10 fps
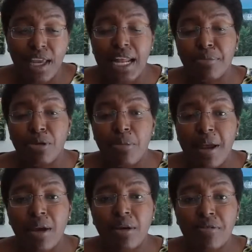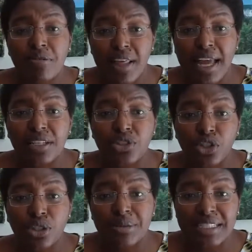and prepare for that
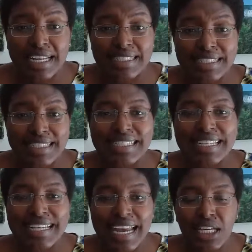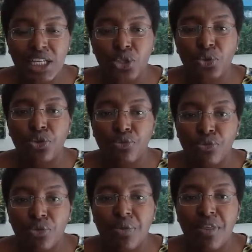circumstance to get you
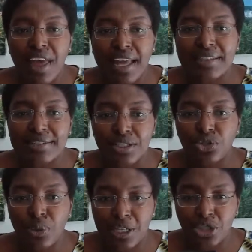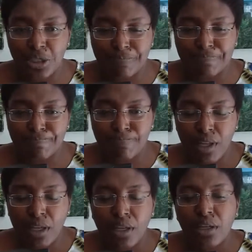through that situation.
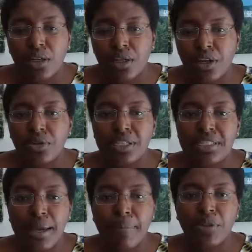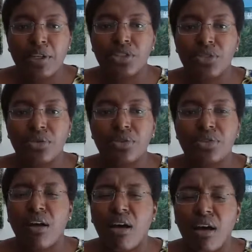Another example that
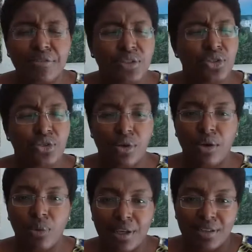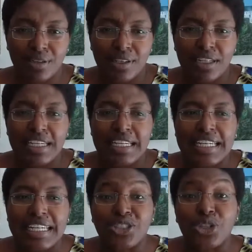students often struggle with
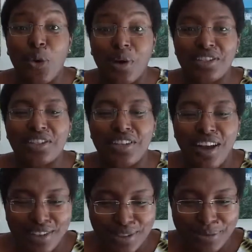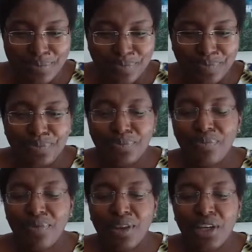is going to the doctor.
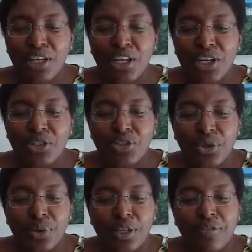So